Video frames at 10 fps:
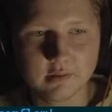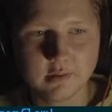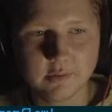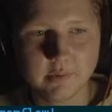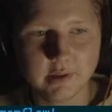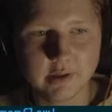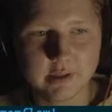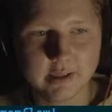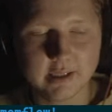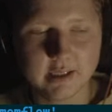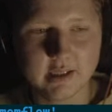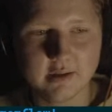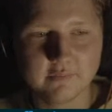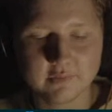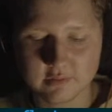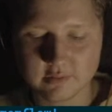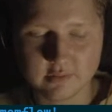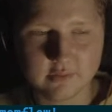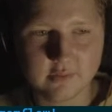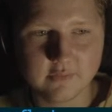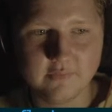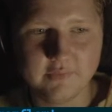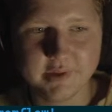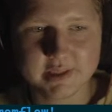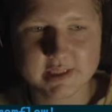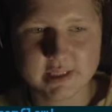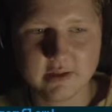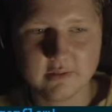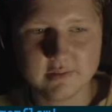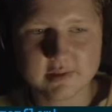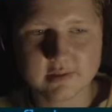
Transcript: We're gonna have this equals.